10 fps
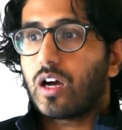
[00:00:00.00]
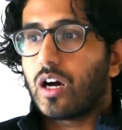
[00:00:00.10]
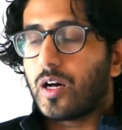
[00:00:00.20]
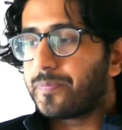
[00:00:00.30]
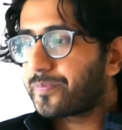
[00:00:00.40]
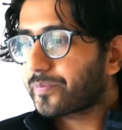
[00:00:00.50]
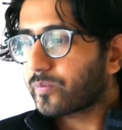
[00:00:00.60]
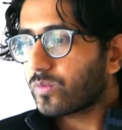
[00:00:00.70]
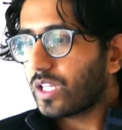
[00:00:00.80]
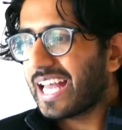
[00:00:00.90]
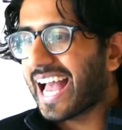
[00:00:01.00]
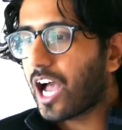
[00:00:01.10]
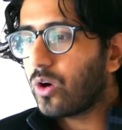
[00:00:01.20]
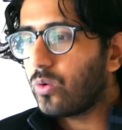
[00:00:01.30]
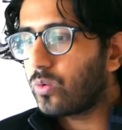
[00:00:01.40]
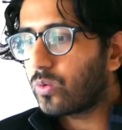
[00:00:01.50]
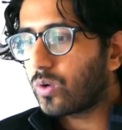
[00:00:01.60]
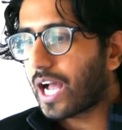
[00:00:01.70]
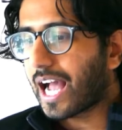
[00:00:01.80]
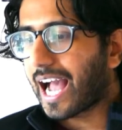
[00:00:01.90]
how
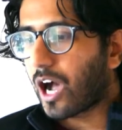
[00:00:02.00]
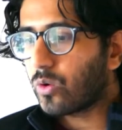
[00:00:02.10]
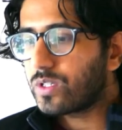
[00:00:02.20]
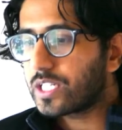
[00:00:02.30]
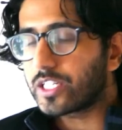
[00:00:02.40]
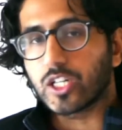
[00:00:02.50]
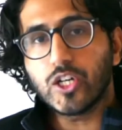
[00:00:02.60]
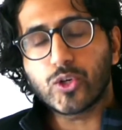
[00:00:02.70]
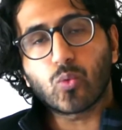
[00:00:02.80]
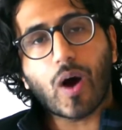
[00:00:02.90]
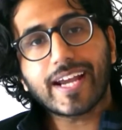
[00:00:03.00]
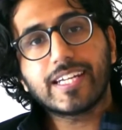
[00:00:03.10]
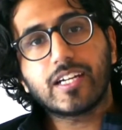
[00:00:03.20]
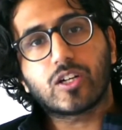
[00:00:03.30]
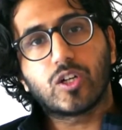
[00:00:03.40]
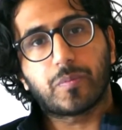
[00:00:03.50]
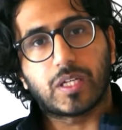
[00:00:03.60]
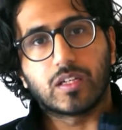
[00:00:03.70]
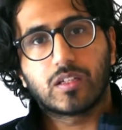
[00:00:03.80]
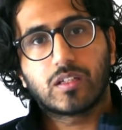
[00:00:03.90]
did it hurt? Why did it hurt
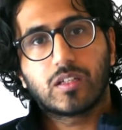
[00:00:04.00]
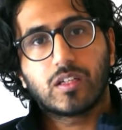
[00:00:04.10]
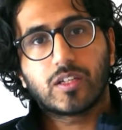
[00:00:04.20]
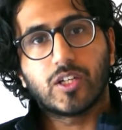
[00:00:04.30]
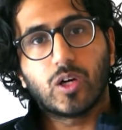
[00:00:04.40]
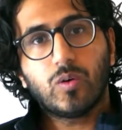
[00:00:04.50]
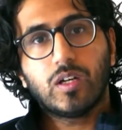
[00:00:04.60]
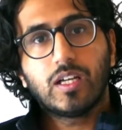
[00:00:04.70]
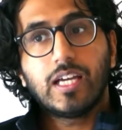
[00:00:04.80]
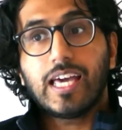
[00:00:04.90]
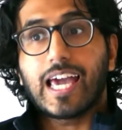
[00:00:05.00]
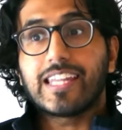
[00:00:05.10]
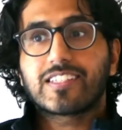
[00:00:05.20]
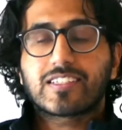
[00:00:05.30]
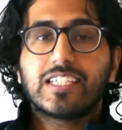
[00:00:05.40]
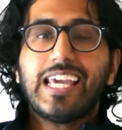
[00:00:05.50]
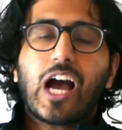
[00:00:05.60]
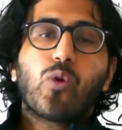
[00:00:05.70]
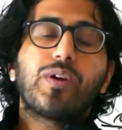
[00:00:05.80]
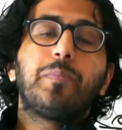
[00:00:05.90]
me? You know? And see
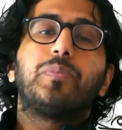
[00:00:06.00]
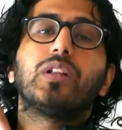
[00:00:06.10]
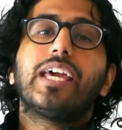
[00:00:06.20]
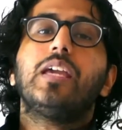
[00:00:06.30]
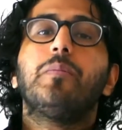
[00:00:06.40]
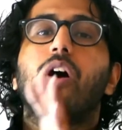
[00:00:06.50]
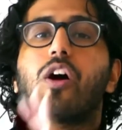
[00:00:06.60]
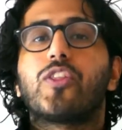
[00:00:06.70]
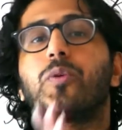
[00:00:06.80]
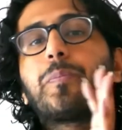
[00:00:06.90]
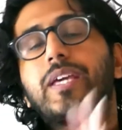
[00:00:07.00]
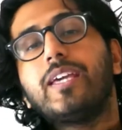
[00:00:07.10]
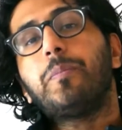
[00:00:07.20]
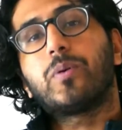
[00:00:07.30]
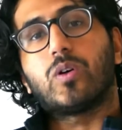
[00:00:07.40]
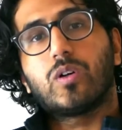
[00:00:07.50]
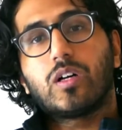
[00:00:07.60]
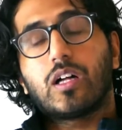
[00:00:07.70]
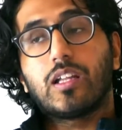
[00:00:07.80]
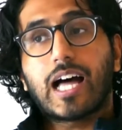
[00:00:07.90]
how we blame other people
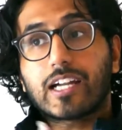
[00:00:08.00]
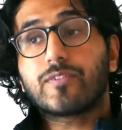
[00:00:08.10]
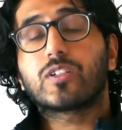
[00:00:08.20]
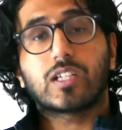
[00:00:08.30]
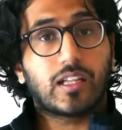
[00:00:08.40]
a lot of